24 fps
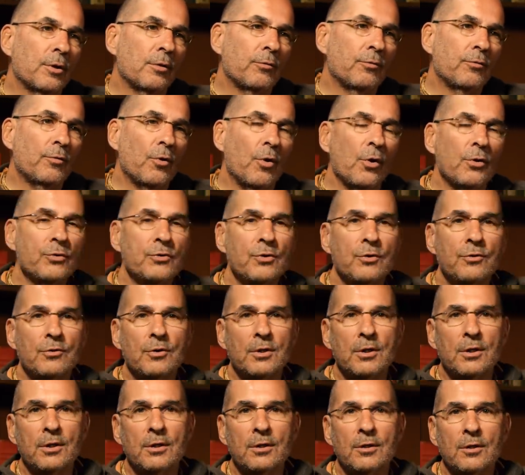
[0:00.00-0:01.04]

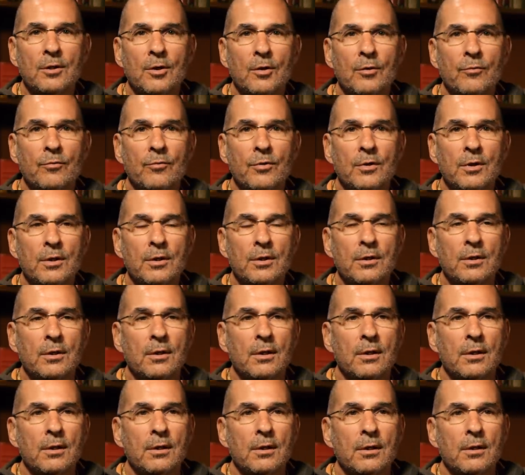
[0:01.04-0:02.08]
falsity of the
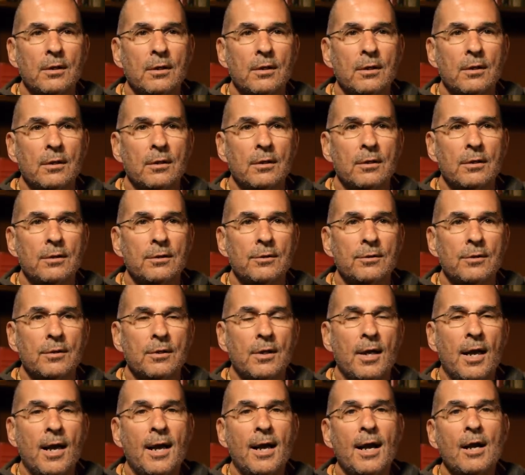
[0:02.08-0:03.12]

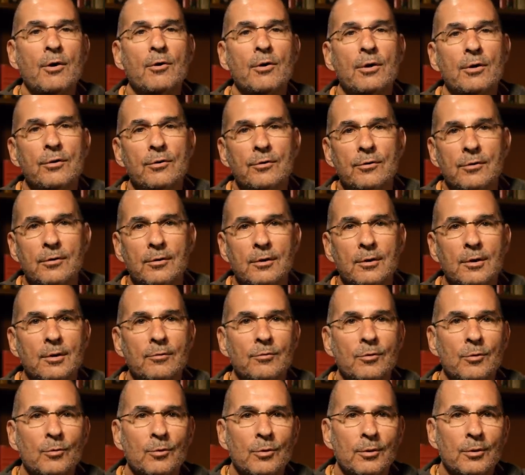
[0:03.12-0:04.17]
carrot,
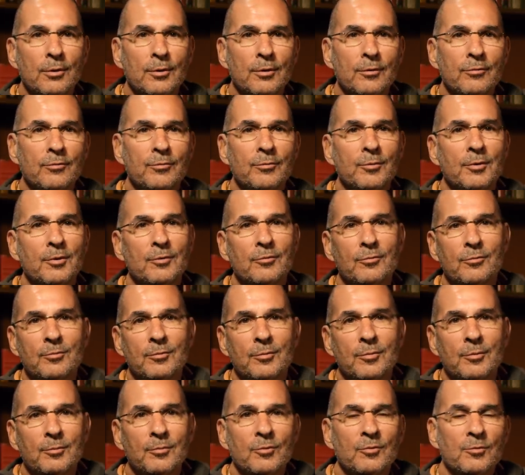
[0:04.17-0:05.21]
if you will, of
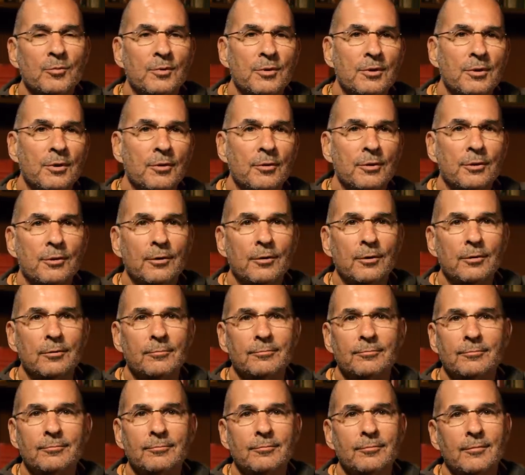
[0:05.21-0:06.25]
the material
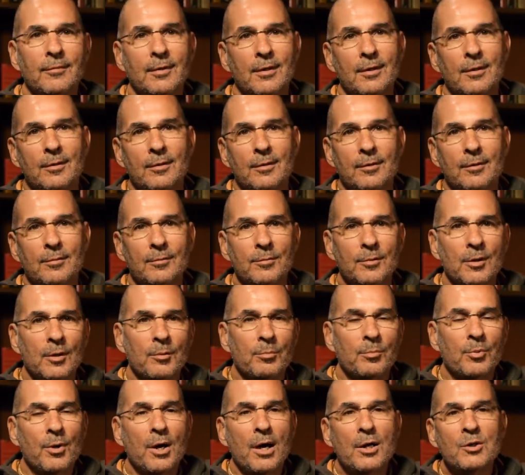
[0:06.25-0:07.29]

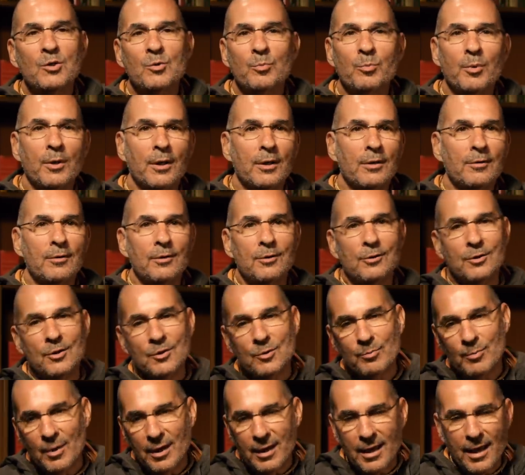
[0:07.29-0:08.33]
prospect that
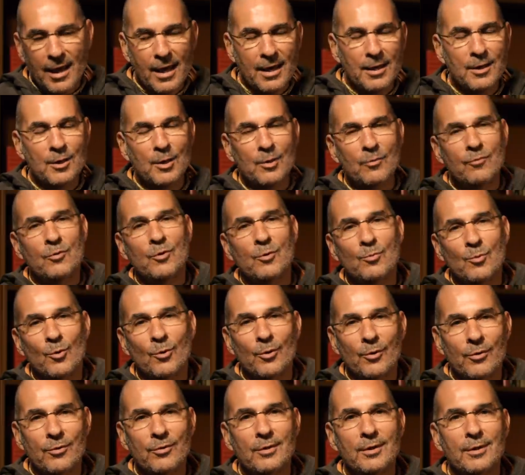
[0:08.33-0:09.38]
just by adding a few
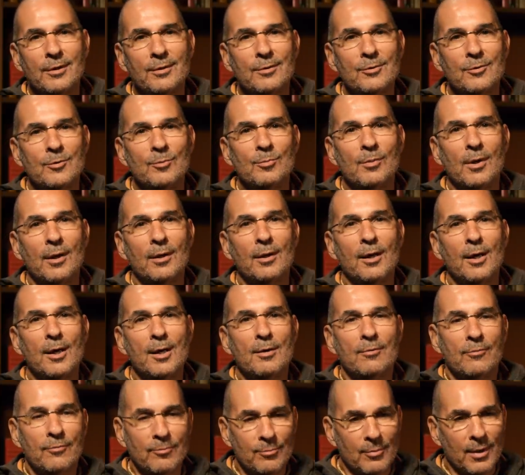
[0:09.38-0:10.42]
more things to my
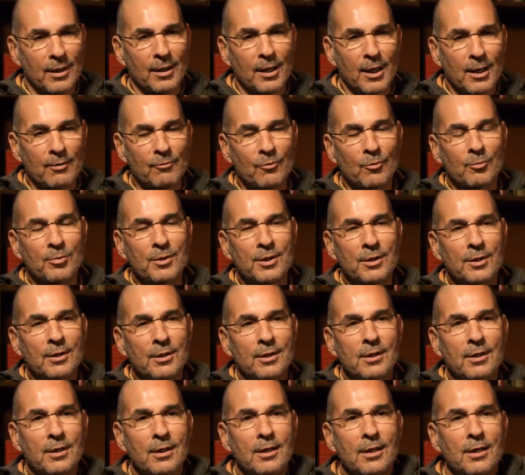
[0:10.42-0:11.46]
life will be
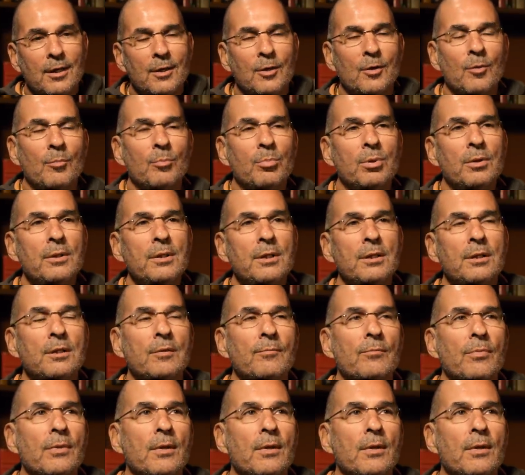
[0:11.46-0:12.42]
complete.